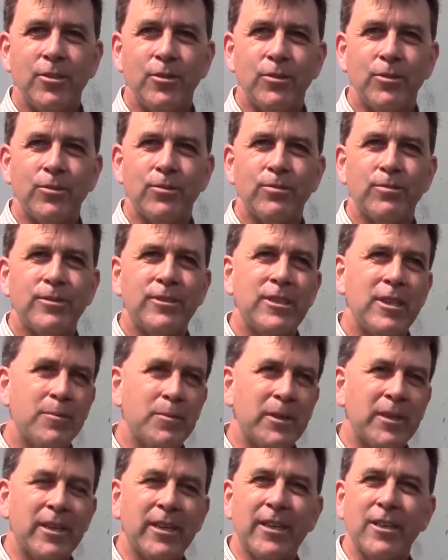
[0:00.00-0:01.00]
you'll
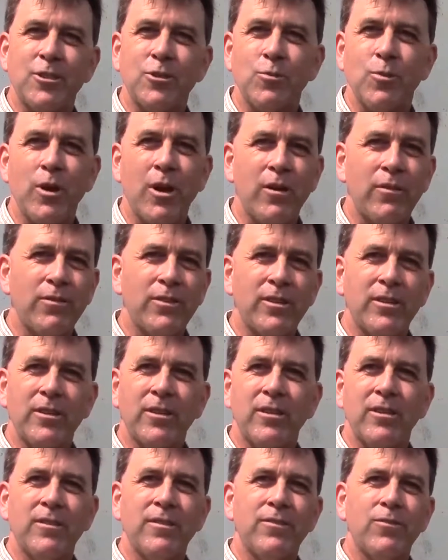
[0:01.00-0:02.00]
typically get 12
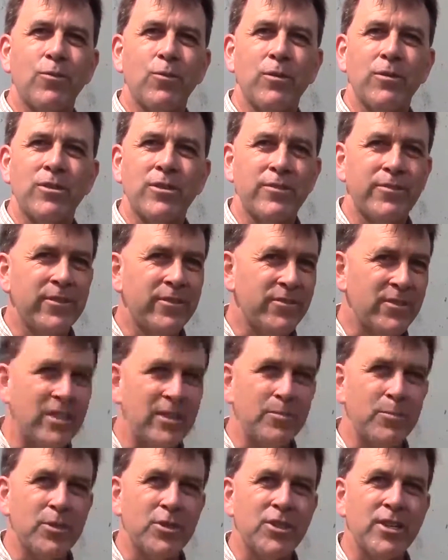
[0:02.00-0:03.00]
to
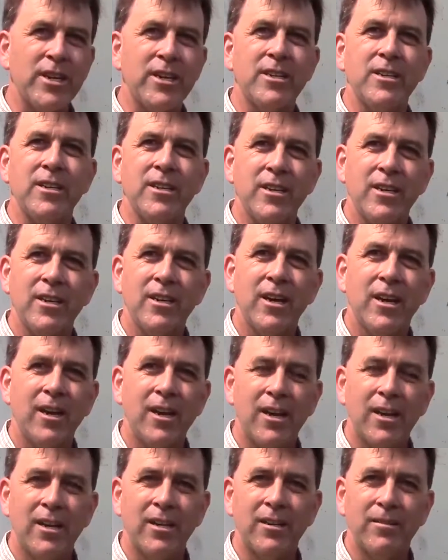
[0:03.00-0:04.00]
15%
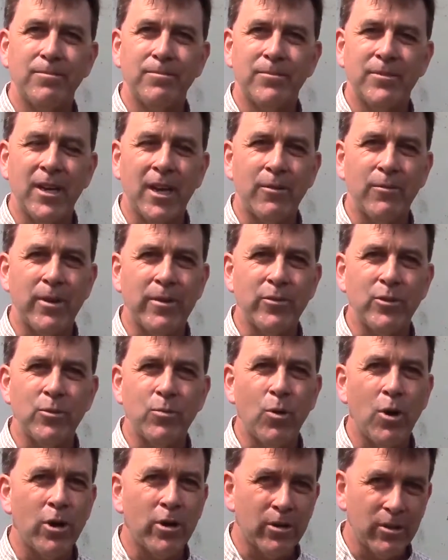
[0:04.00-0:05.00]

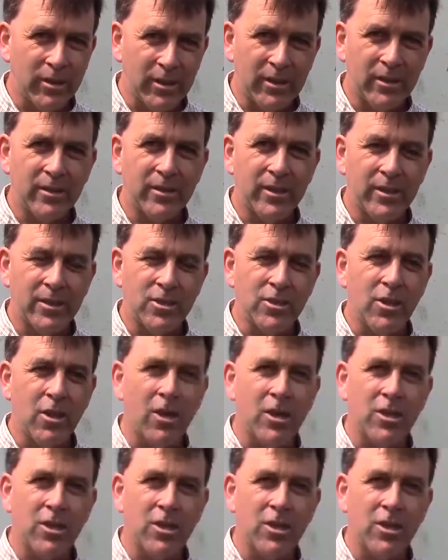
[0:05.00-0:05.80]
non-revenue water that's